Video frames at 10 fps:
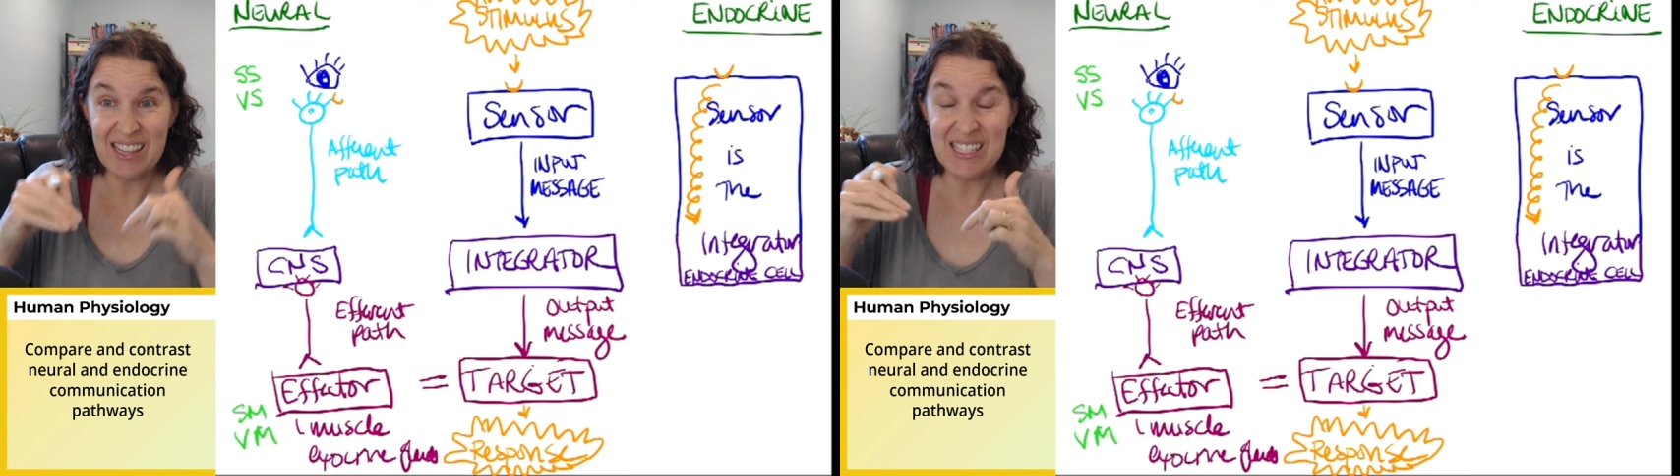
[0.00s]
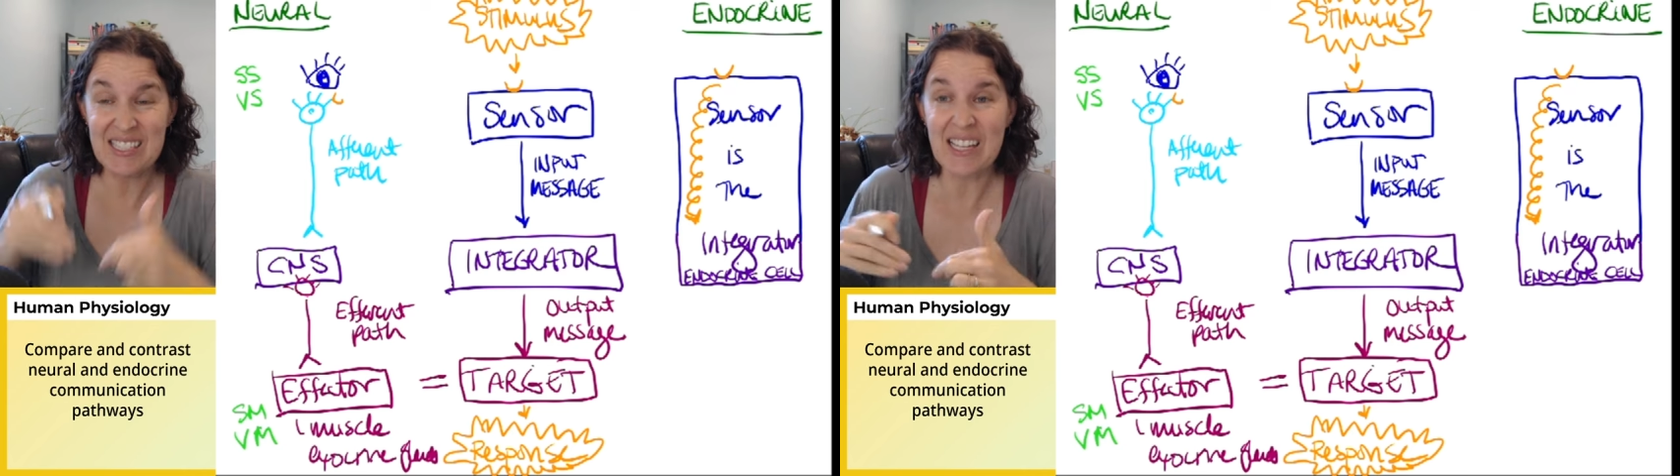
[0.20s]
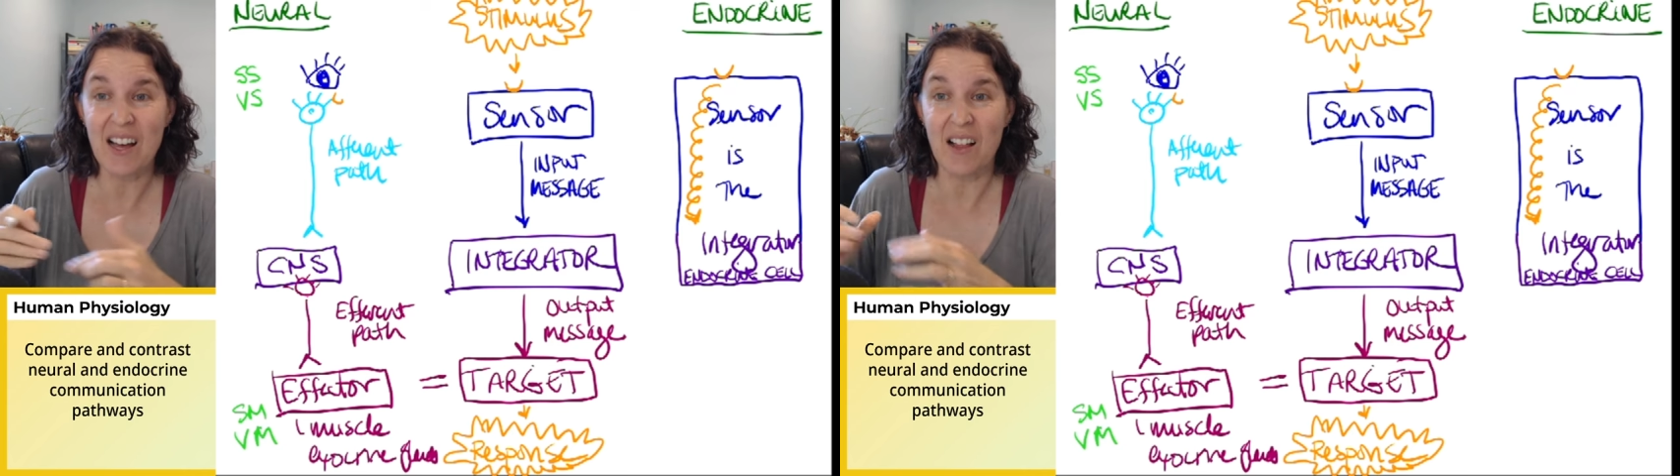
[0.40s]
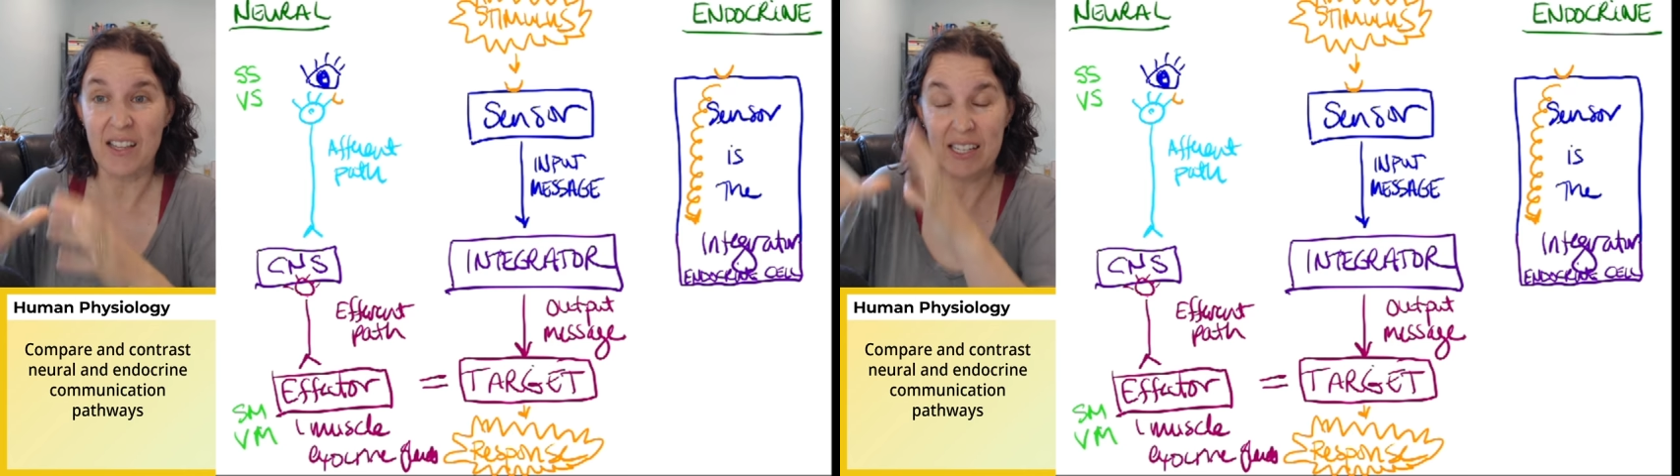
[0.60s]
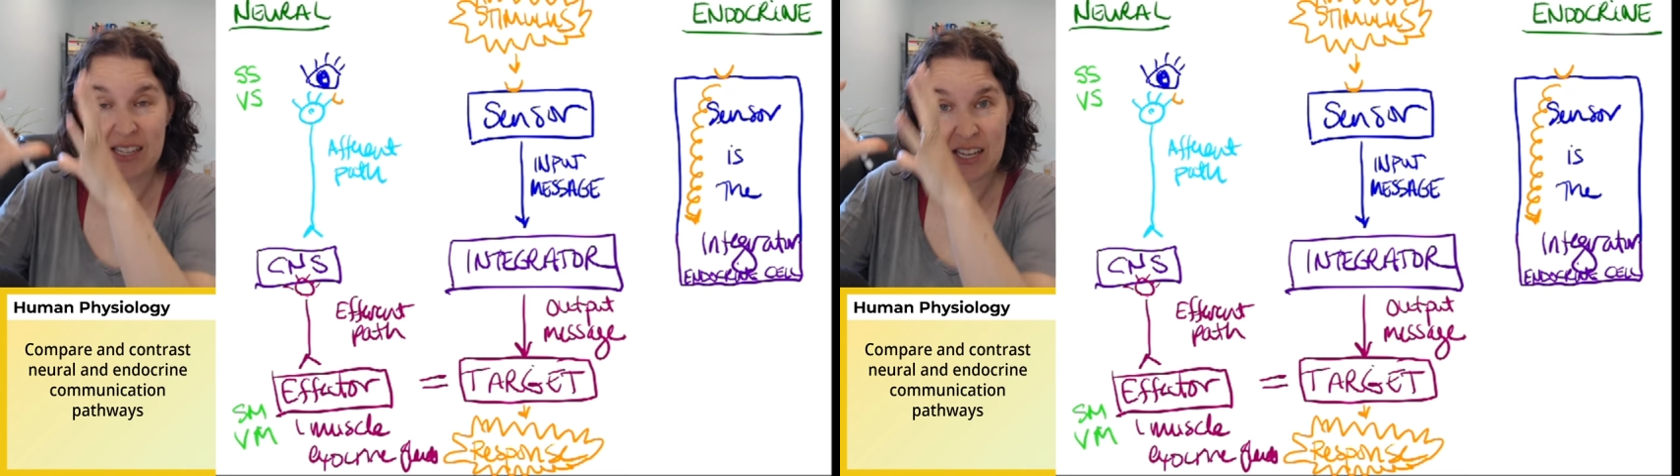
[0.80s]
the cell
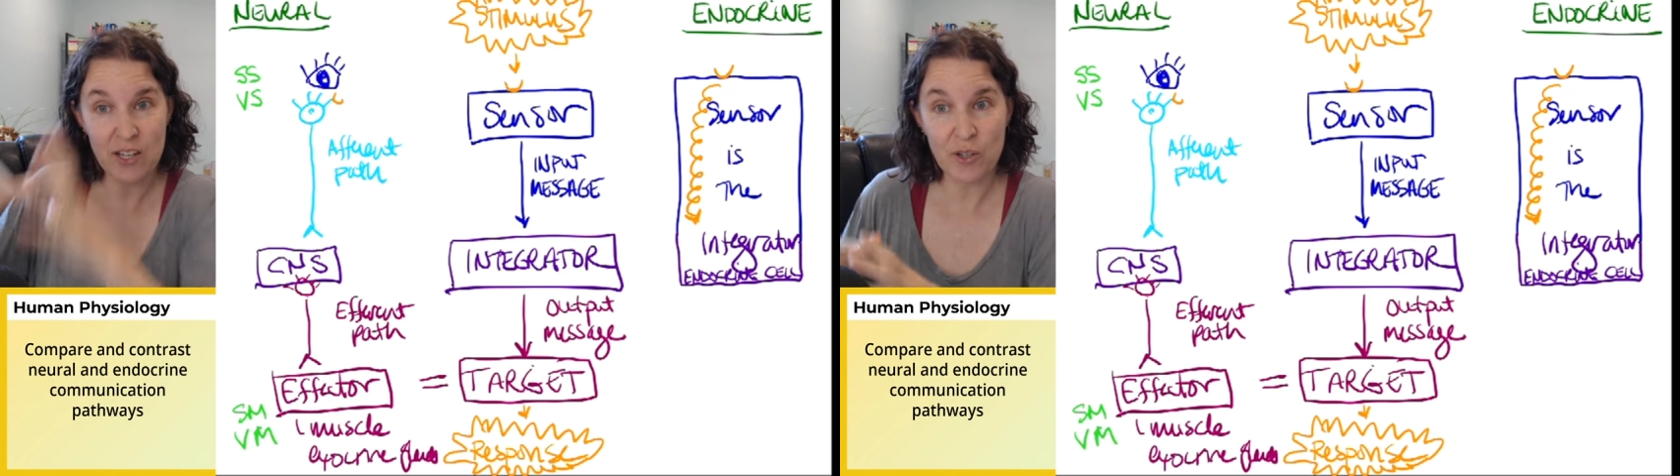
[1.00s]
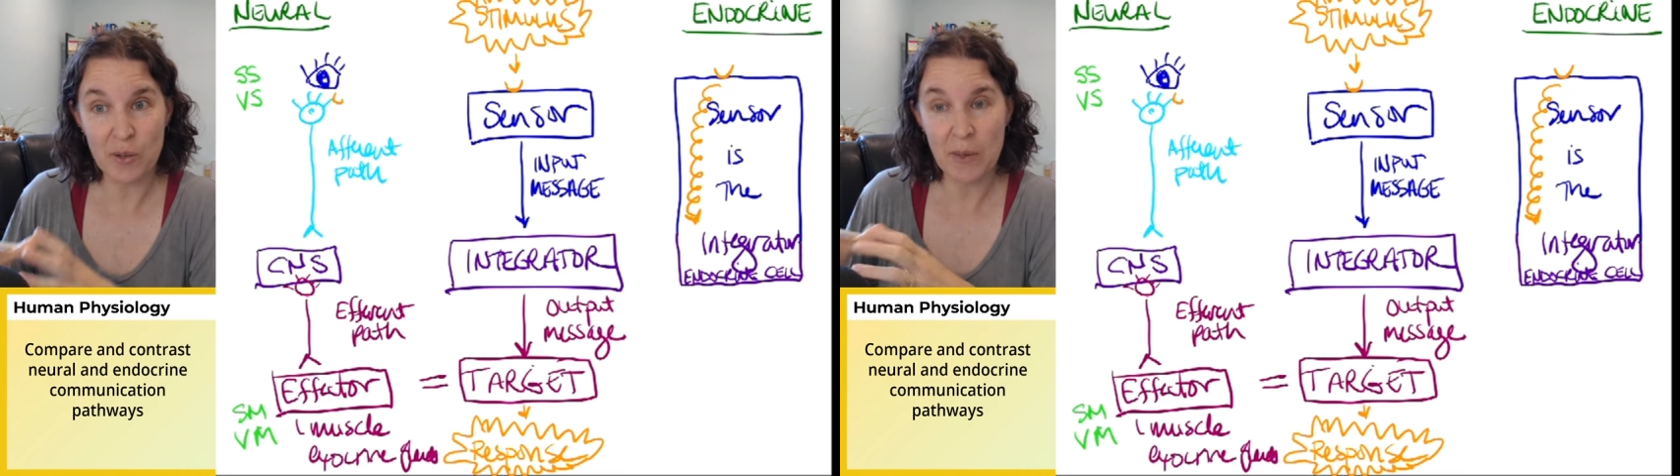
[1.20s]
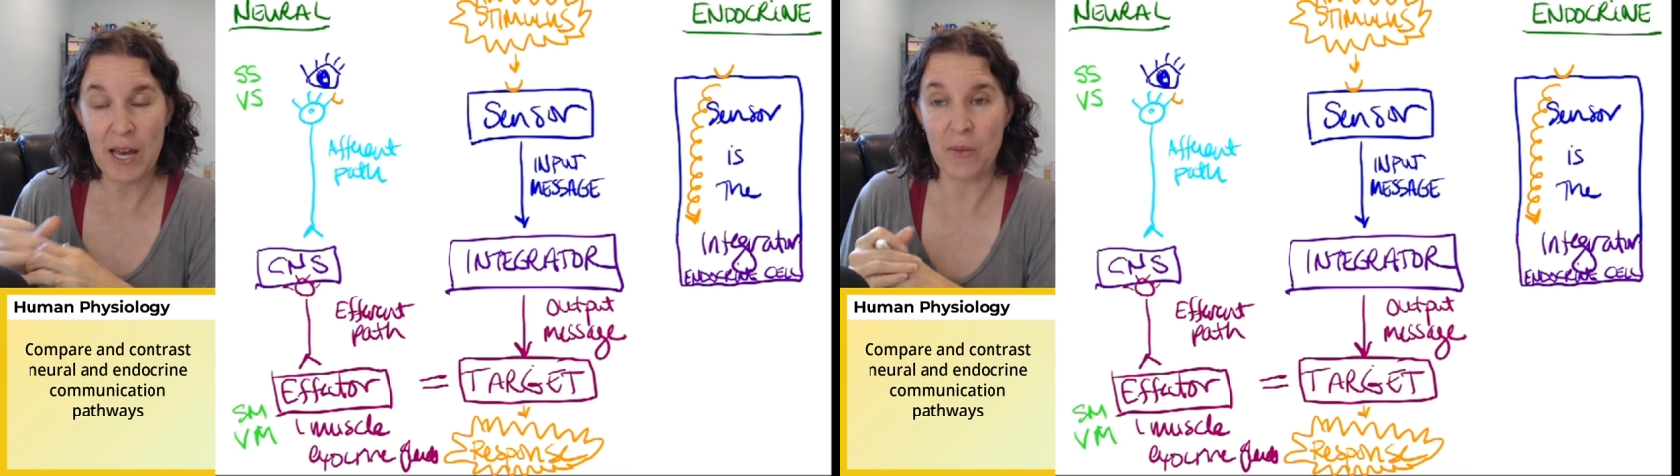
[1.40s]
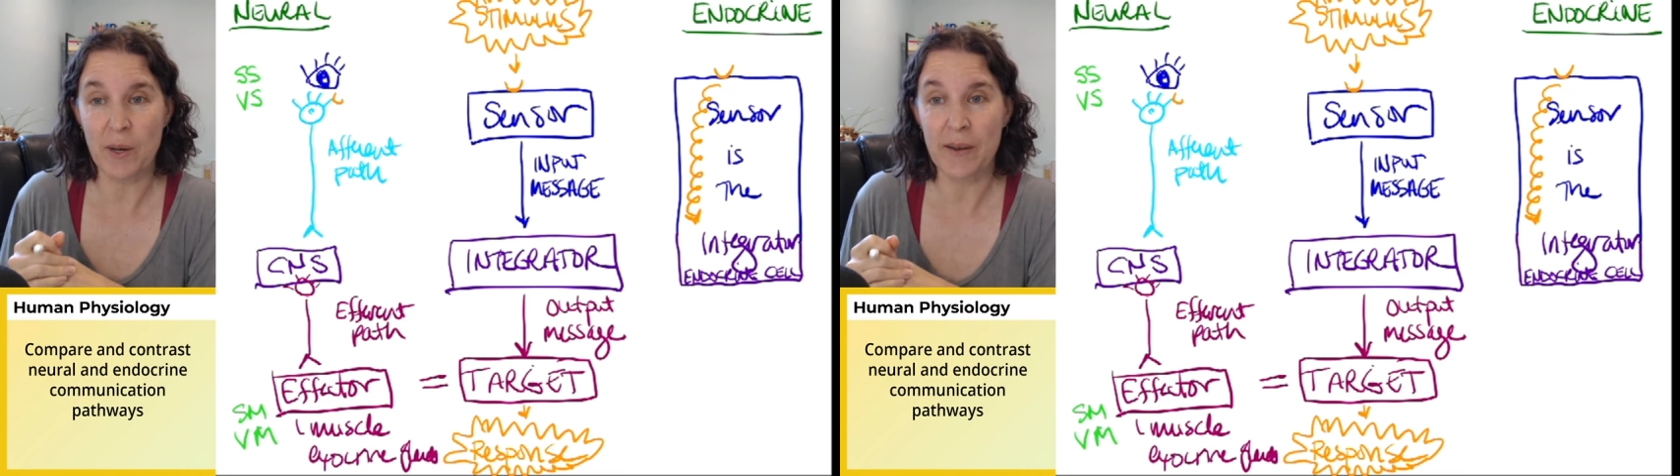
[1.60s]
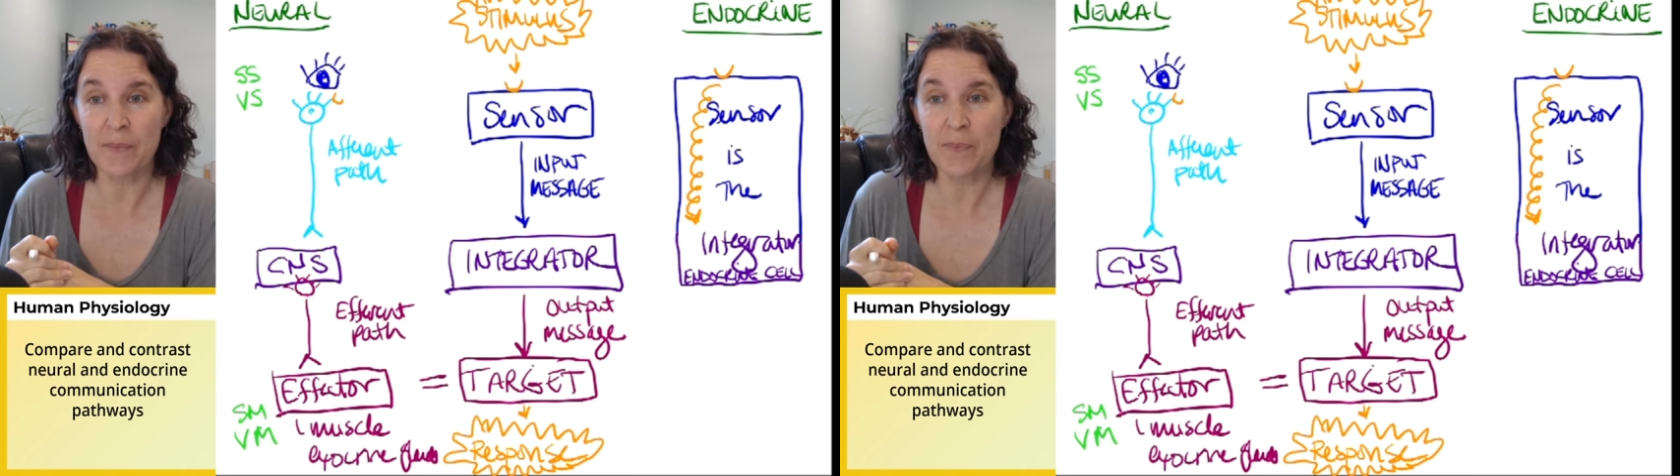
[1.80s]
in the endocrine pathway.